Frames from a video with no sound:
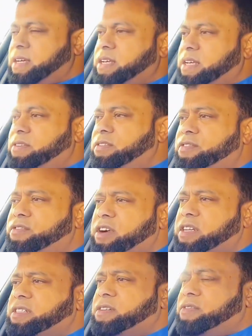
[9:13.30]
If the
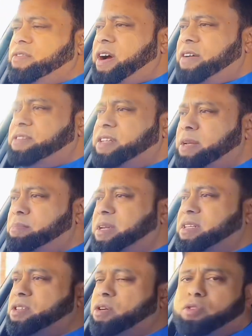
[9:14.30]
first 5-10
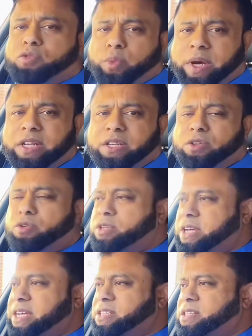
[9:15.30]
minutes goes well in your
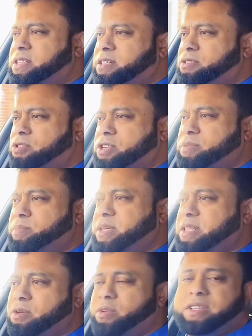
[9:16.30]
test, trust me,
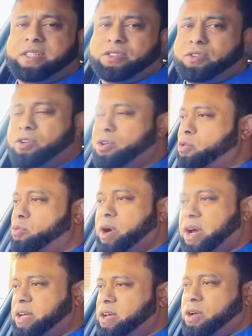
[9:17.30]
the rest is going to go
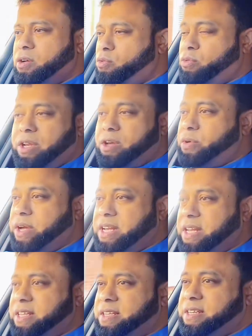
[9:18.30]
right really
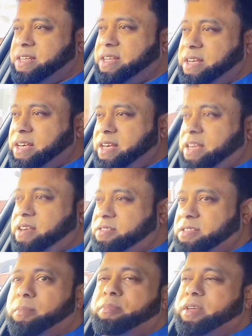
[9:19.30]
quickly. If
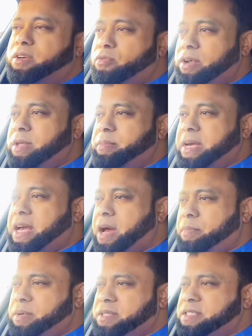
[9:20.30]
something really big
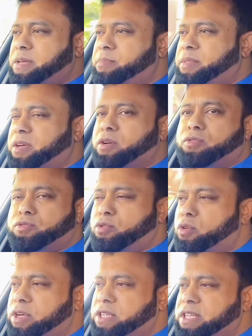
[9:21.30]
happens, something goes
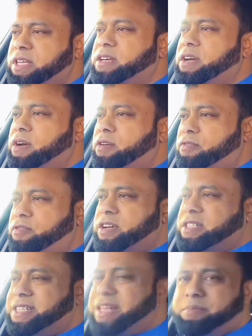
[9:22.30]
wrong in the
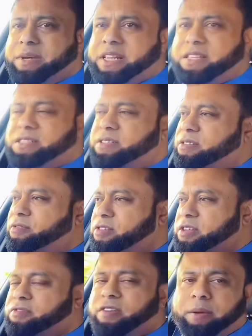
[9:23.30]
first 10 minutes,
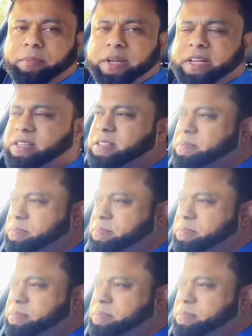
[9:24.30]
first 5 minutes,